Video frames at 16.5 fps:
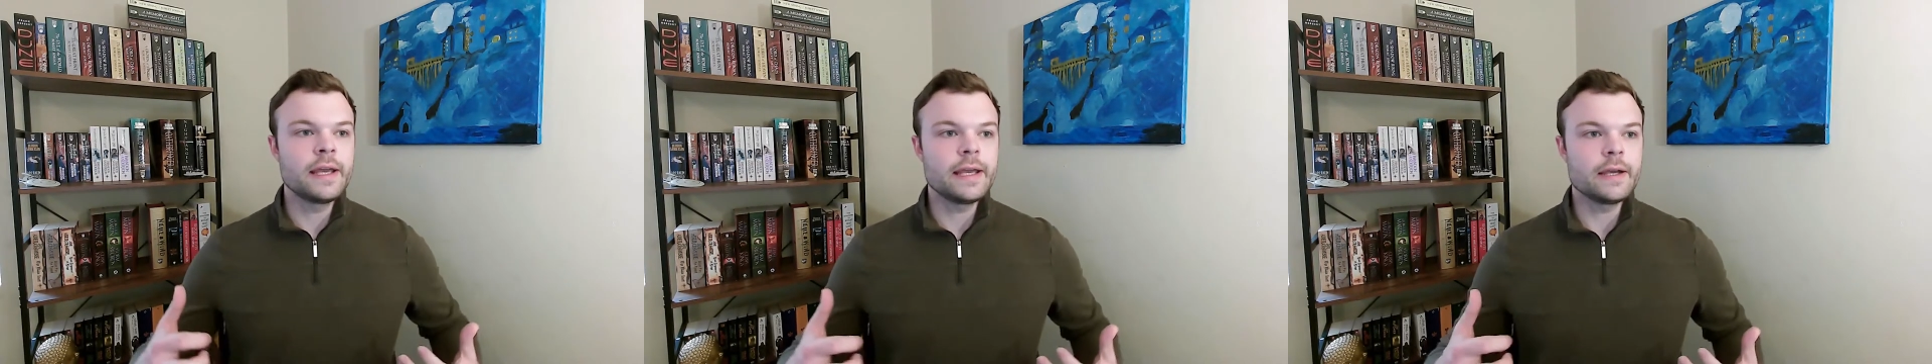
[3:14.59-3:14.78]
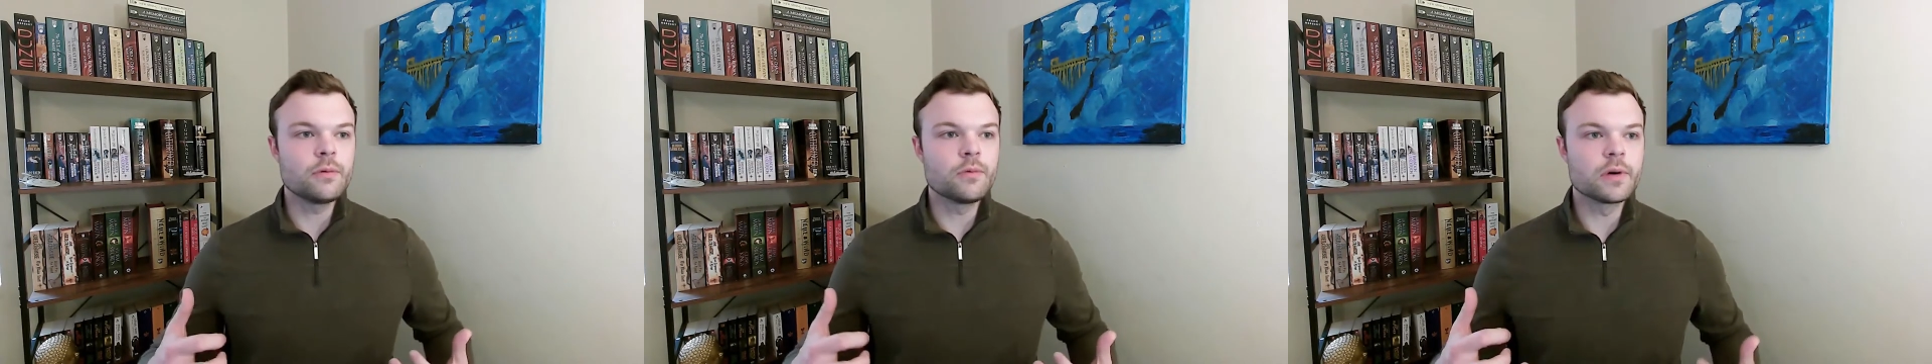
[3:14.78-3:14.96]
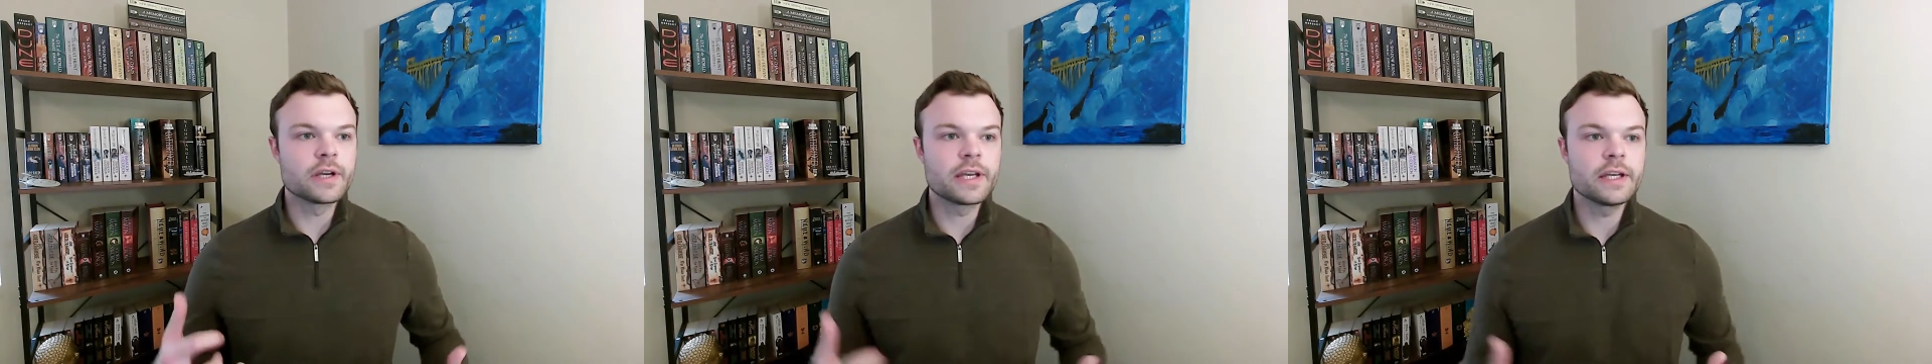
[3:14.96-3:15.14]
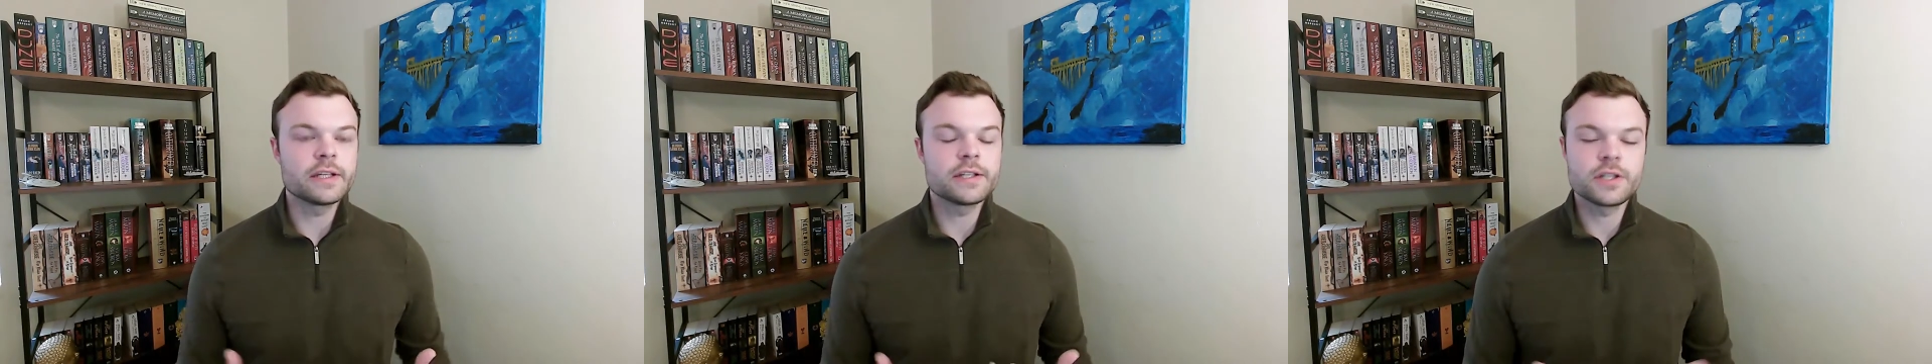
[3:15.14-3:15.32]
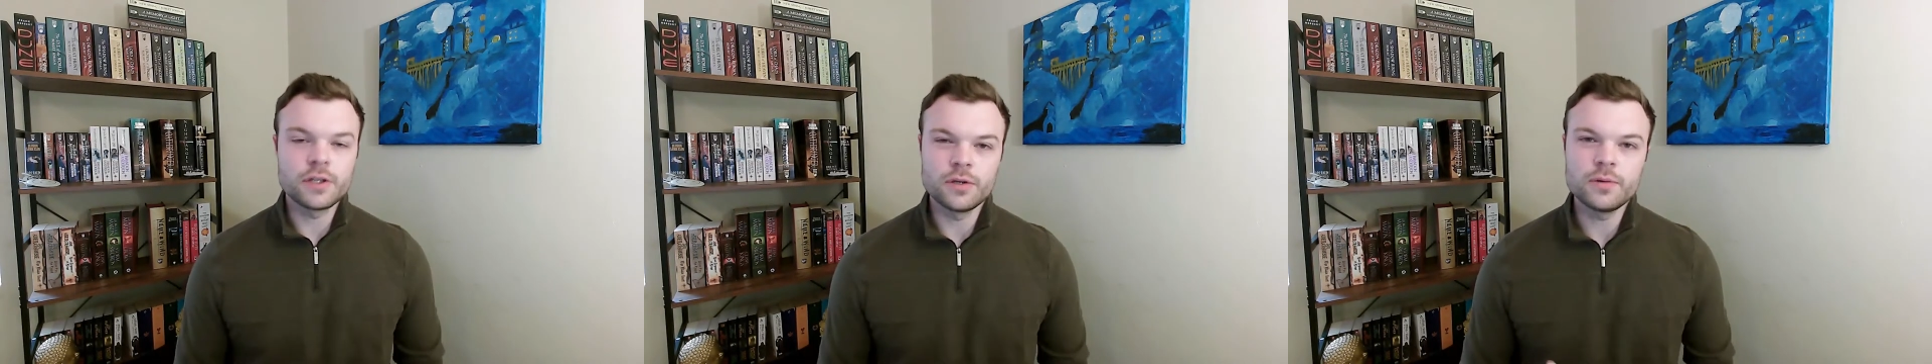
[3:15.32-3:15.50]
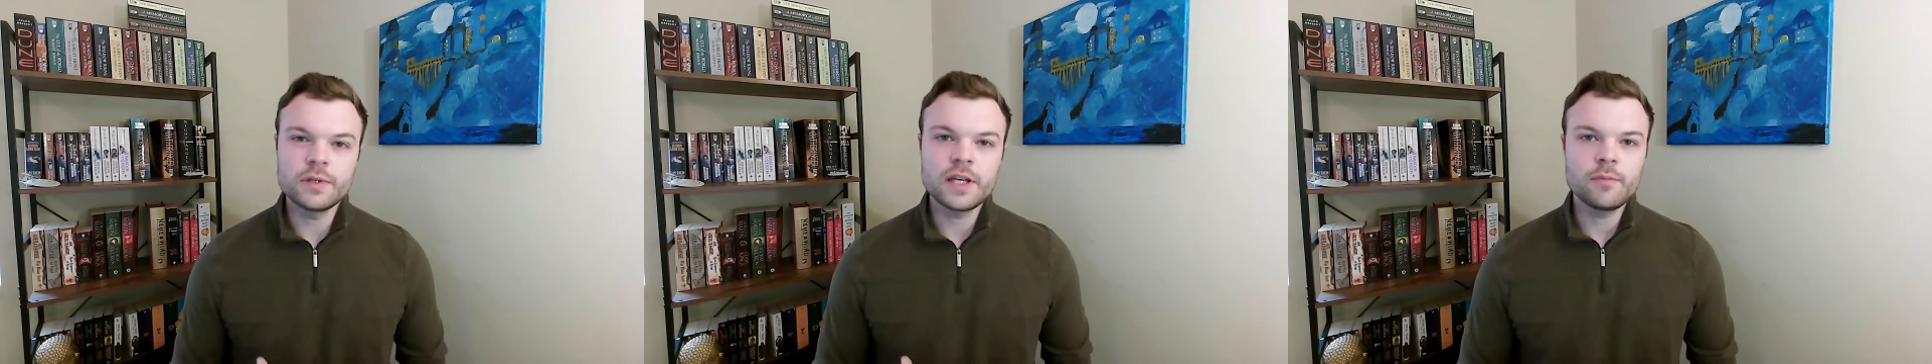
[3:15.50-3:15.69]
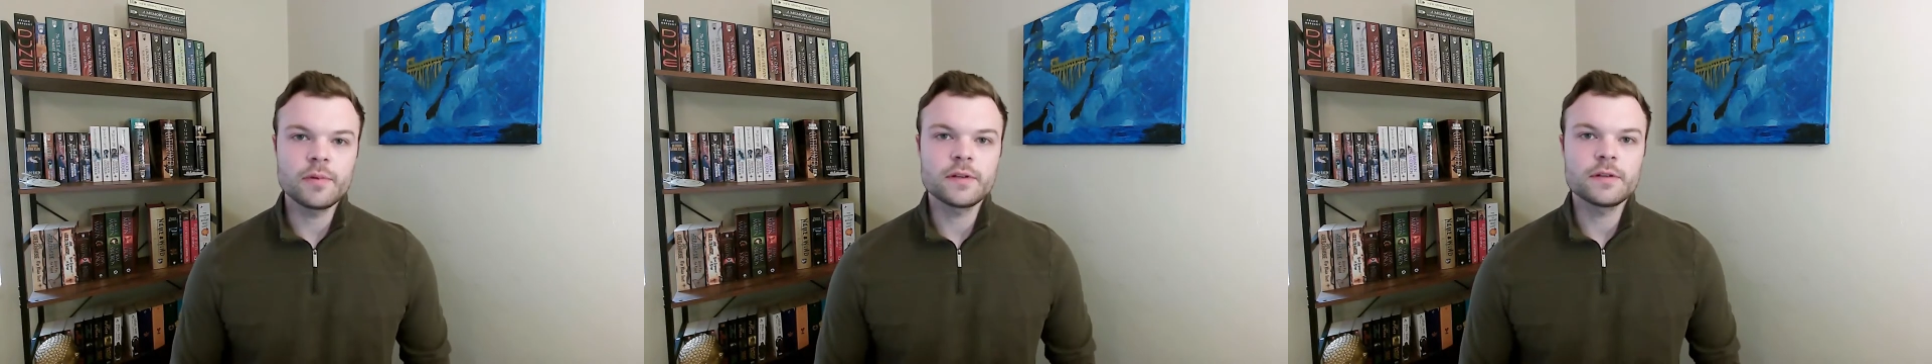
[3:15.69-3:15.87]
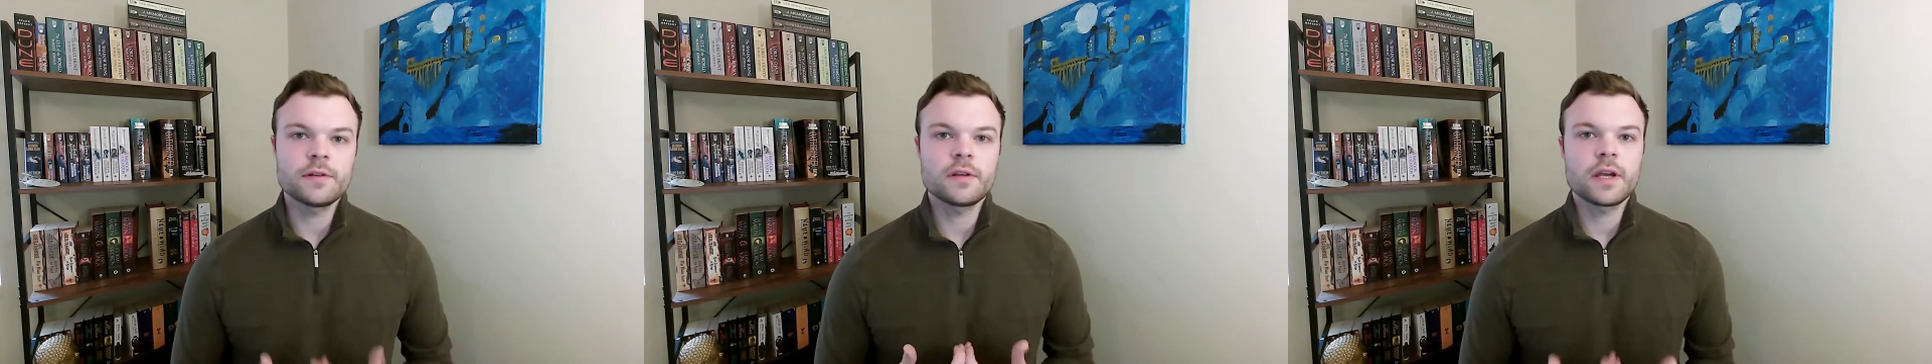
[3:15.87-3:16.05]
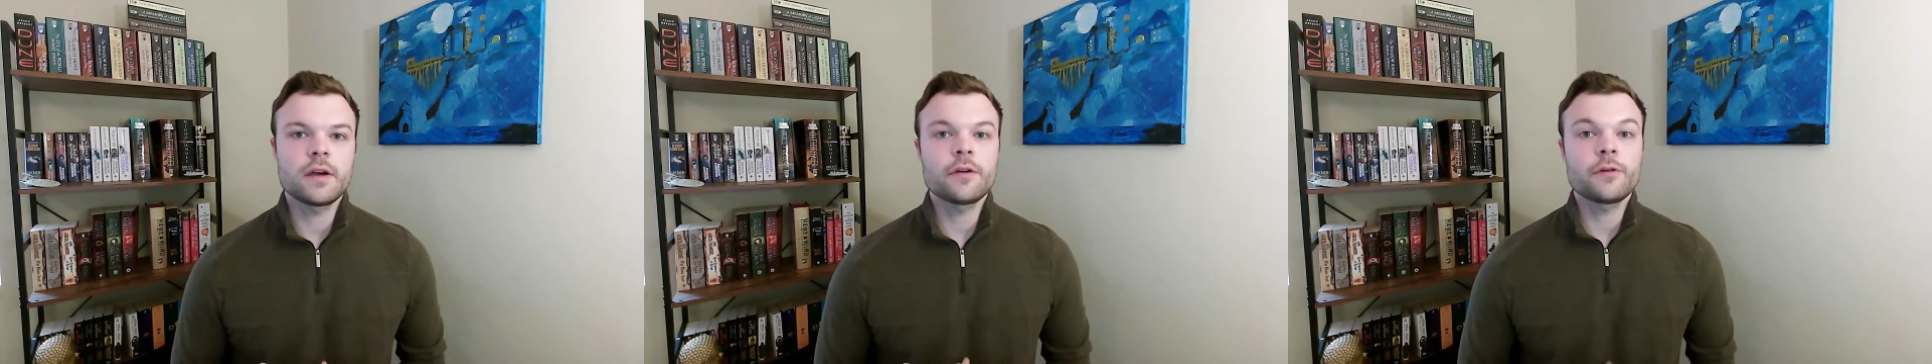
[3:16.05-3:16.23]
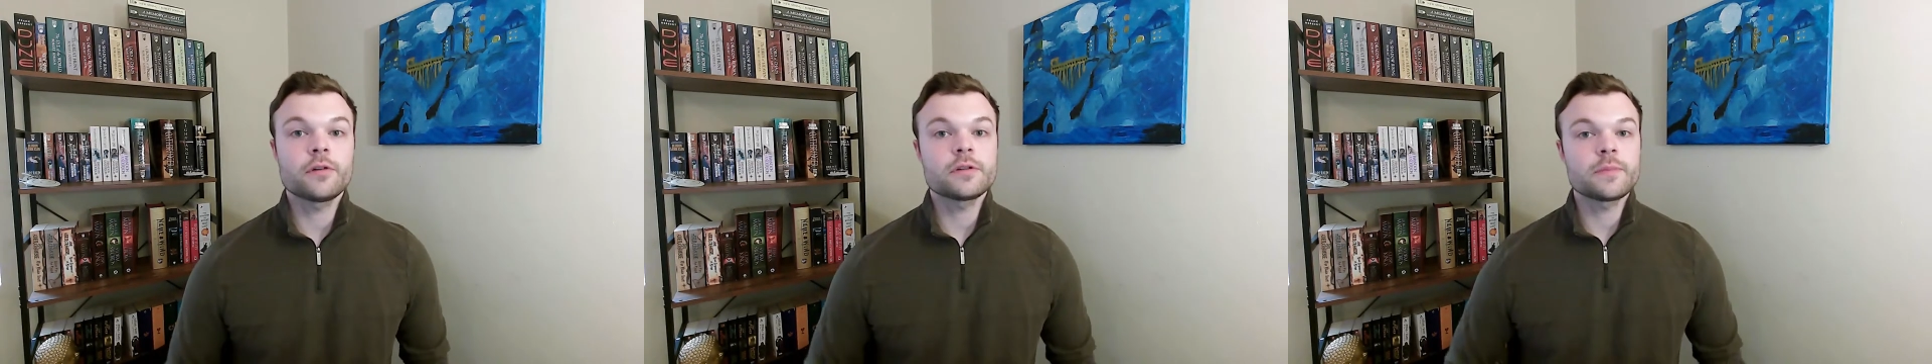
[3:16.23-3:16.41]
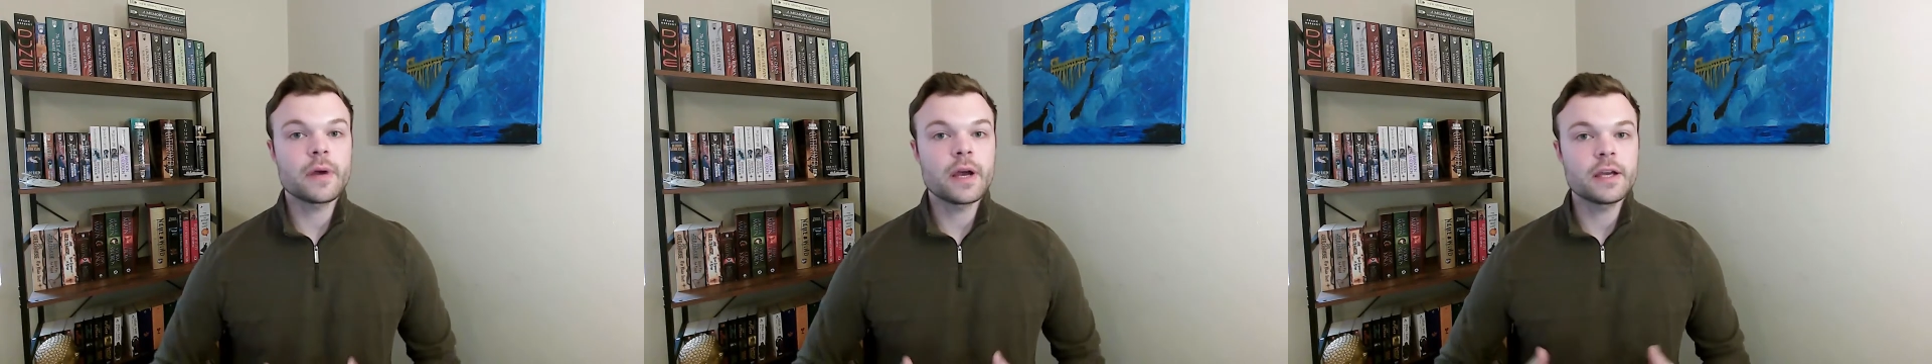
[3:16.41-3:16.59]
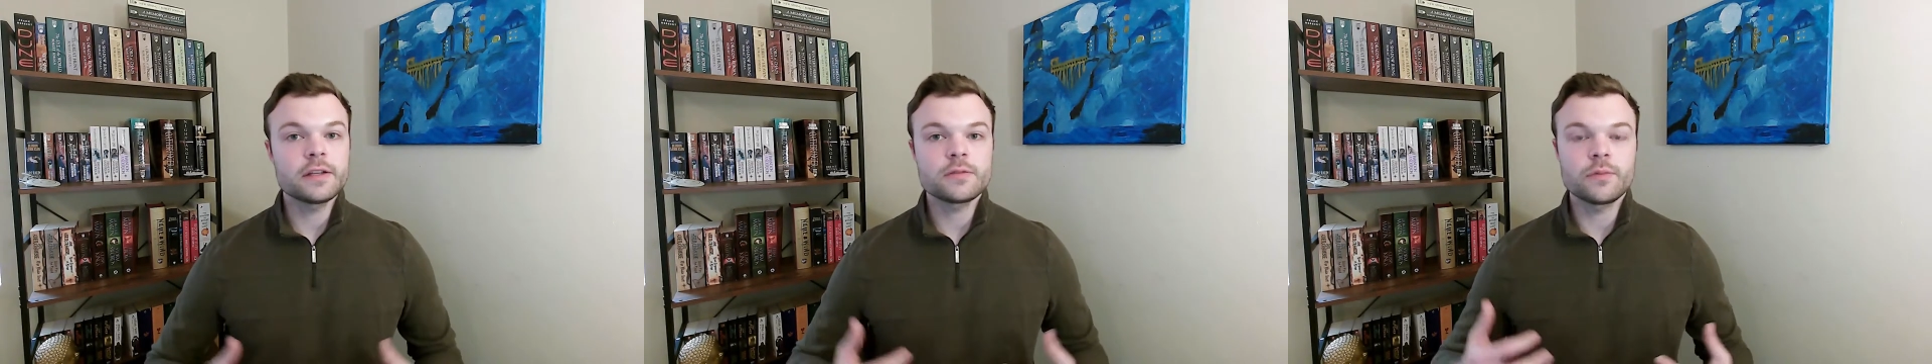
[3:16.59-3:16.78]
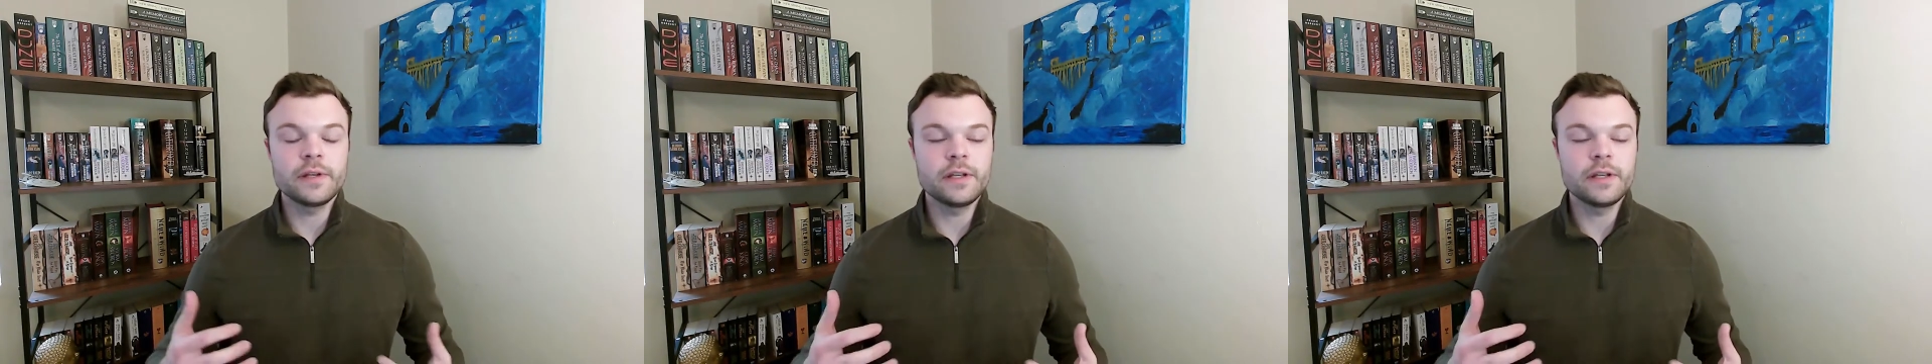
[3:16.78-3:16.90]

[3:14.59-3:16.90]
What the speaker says: we're getting too deep into the characters' minds.